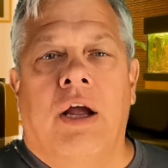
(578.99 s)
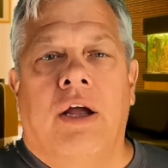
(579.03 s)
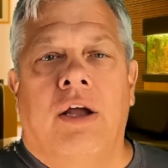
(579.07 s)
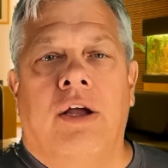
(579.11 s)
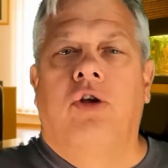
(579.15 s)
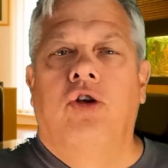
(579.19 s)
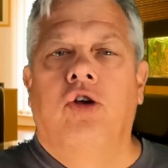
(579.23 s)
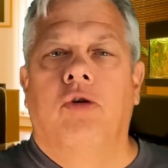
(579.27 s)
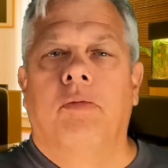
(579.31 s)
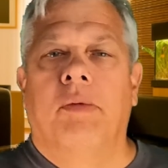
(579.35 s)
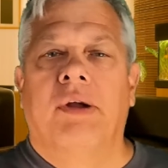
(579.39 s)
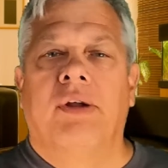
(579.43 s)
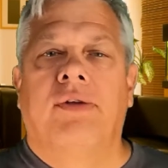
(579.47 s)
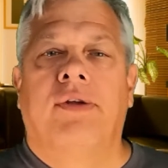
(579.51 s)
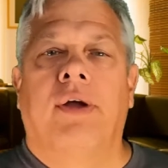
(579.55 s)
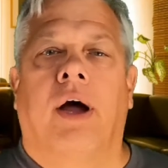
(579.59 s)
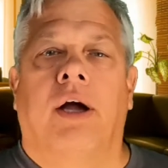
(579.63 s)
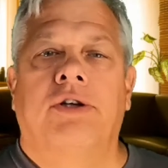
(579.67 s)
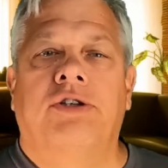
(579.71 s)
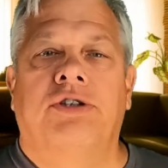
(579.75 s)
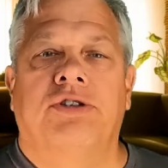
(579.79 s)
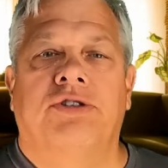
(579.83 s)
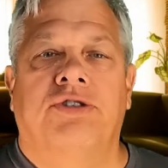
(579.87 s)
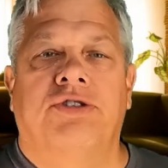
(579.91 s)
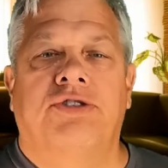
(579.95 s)
Human
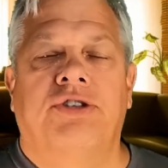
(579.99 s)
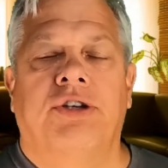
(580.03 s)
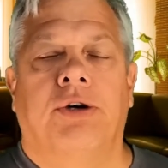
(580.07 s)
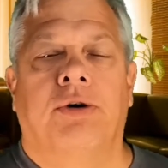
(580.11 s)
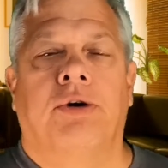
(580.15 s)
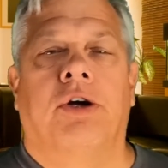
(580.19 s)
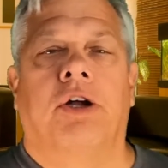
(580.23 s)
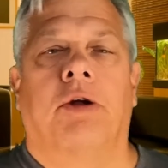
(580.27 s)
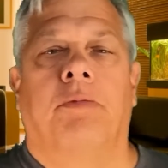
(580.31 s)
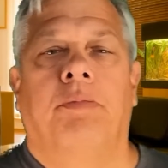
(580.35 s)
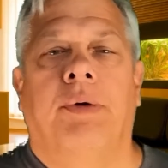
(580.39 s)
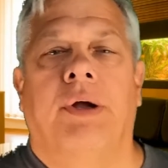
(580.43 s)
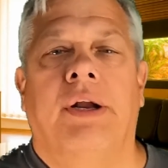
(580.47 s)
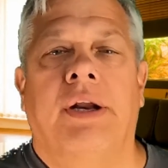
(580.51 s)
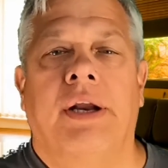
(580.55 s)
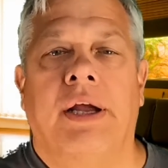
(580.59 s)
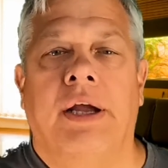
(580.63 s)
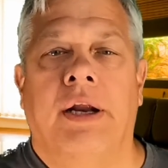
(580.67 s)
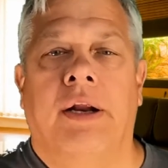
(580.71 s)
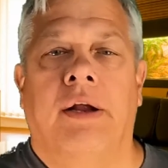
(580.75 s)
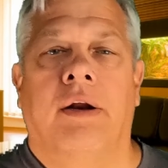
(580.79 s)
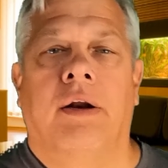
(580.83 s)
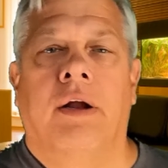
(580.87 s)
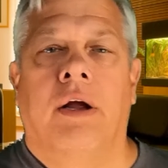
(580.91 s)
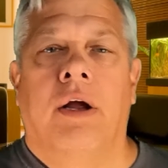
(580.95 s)
touch is still going to be
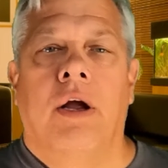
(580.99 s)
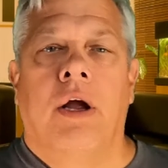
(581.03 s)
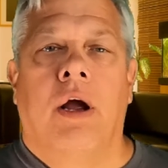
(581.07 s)
needed.